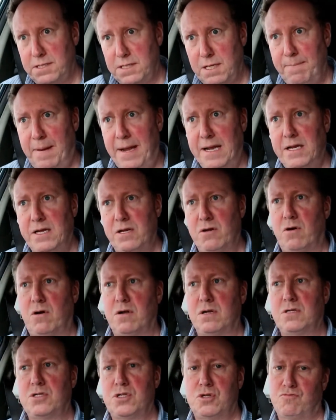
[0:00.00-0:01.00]
Depending
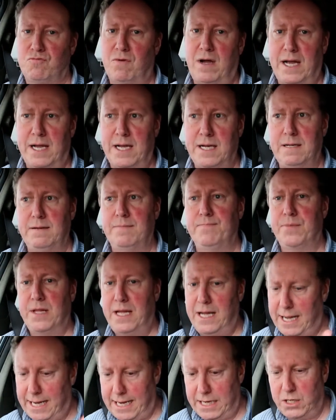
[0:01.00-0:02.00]
on terrain,
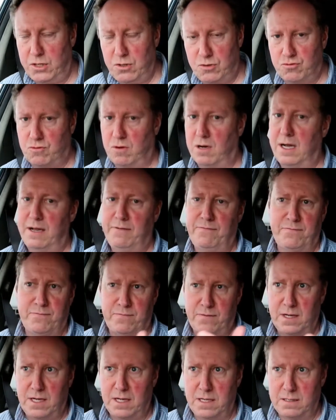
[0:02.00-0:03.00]
how you drive
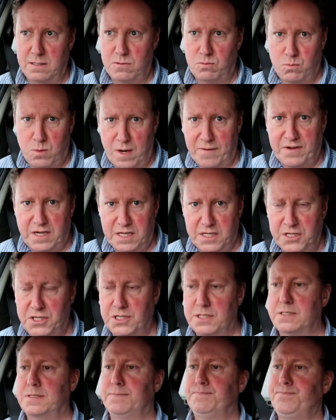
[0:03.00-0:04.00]
and weather
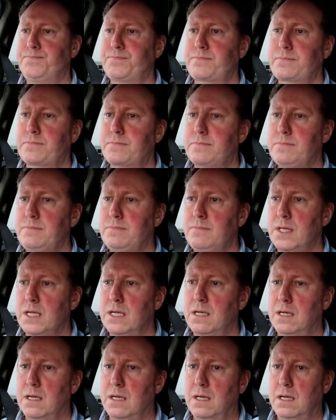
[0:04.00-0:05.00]
conditions.
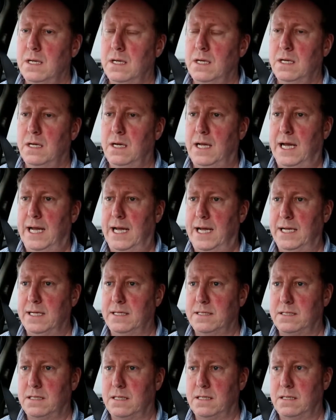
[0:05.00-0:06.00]

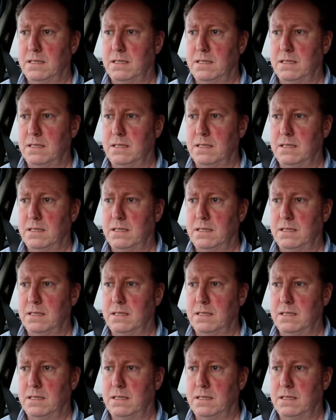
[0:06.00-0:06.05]
And